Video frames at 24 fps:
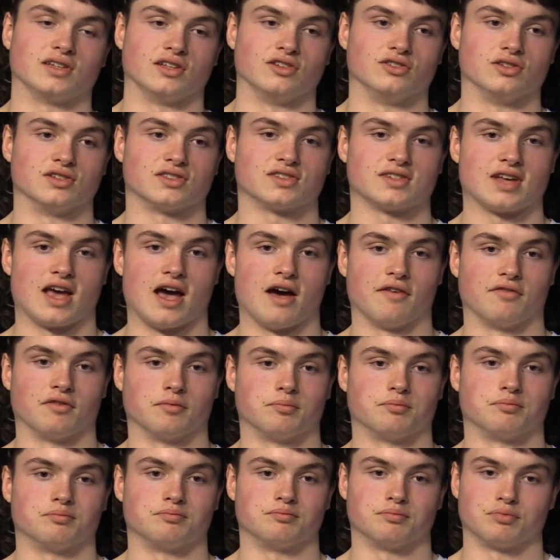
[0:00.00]
did just have a
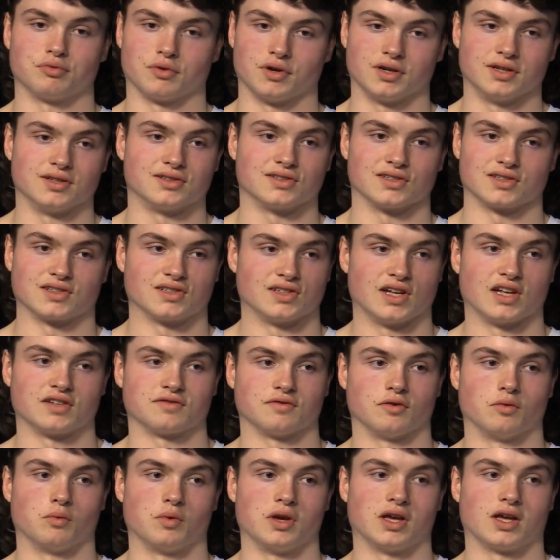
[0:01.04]
pretty
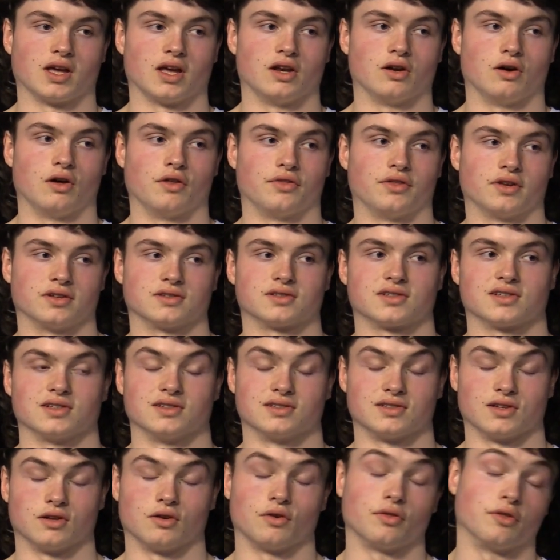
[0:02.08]
successful weekend, all things
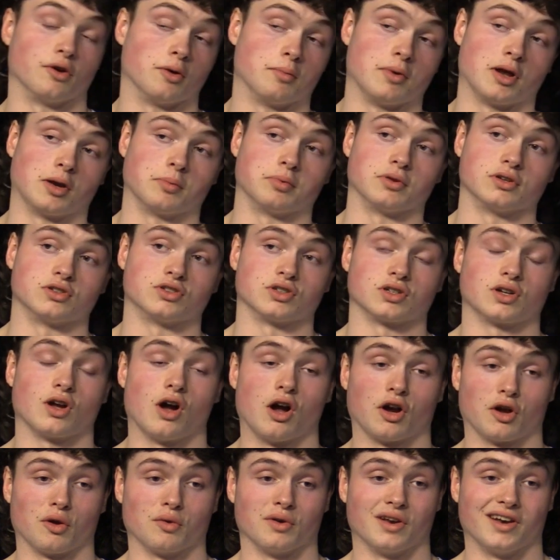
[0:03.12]
considered. They're about to play
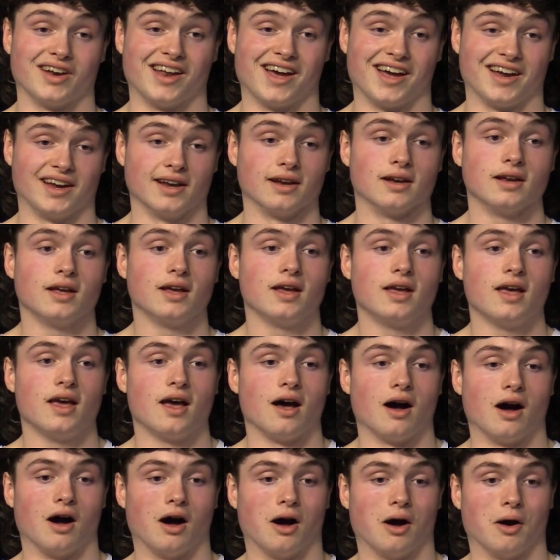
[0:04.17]
Chicago tonight.
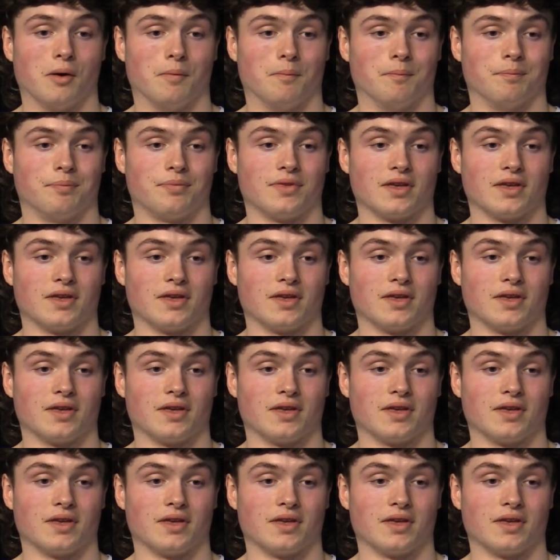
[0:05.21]
Um,